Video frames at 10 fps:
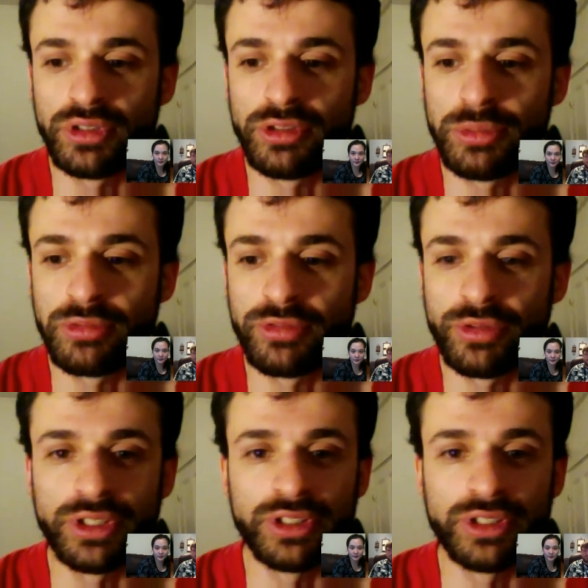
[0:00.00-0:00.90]
aluminum
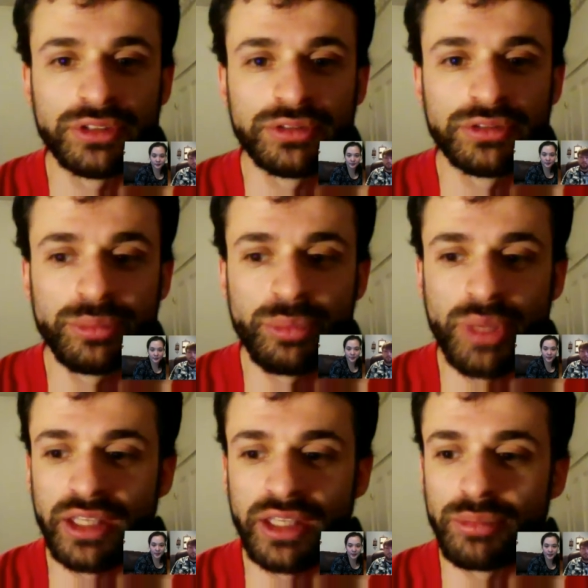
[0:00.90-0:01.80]
foil
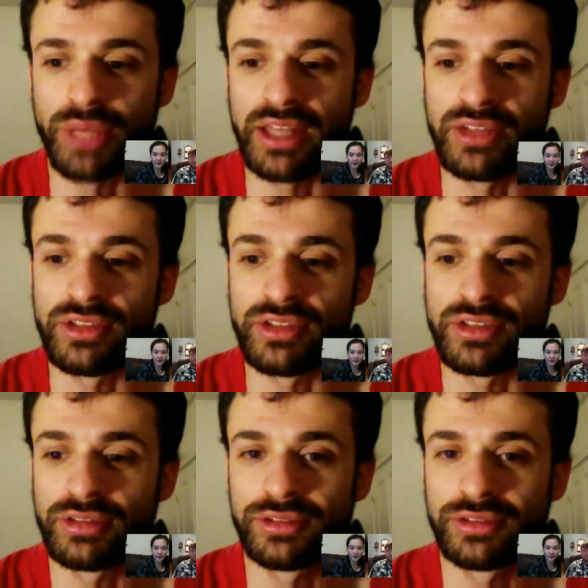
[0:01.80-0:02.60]
baking pans.